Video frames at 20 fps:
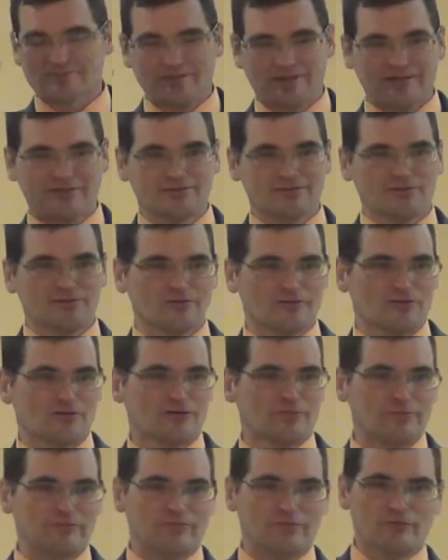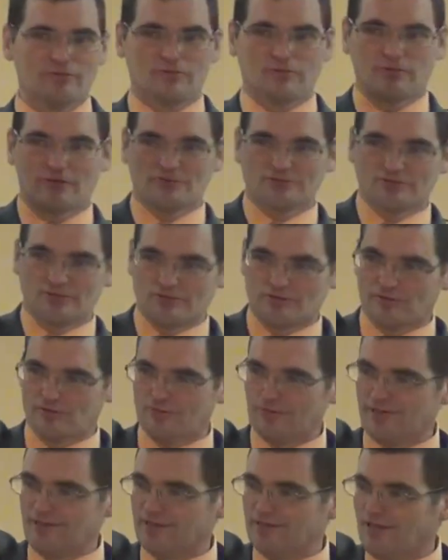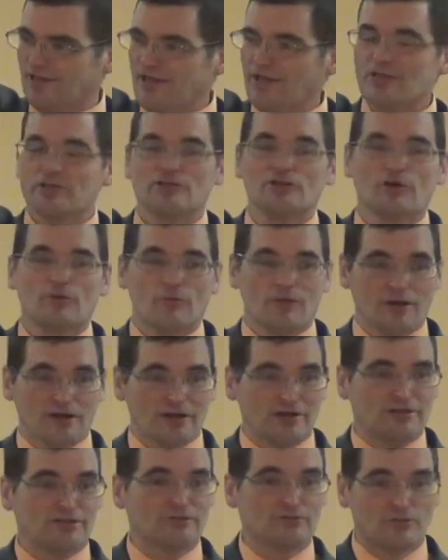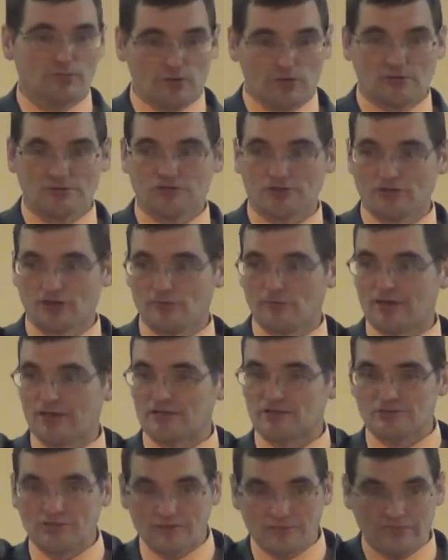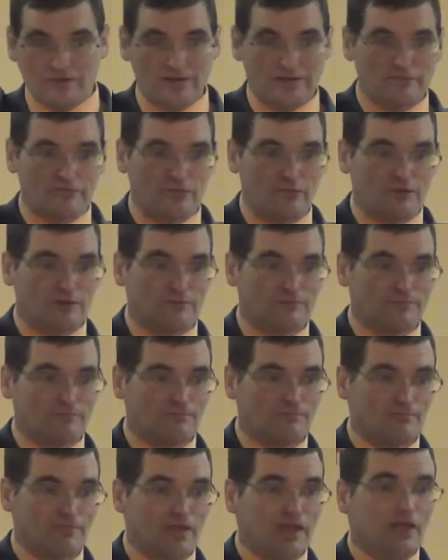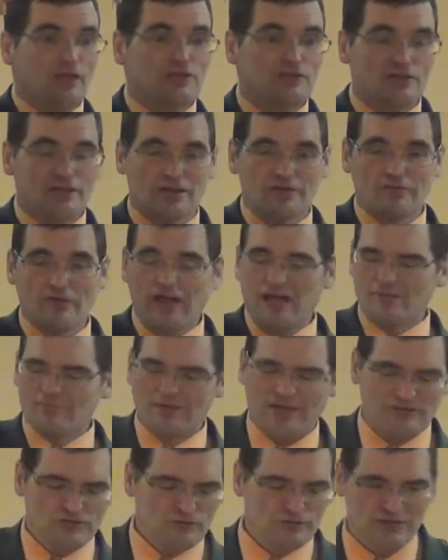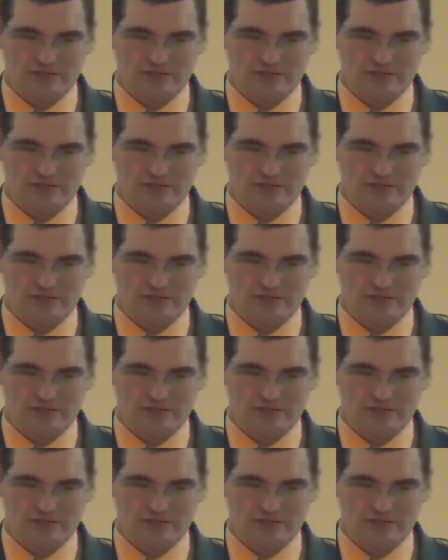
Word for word: my little girl before the world took her away? You know, where are you? The world took her away because you didn't fight for her. You got to fight. Man, you got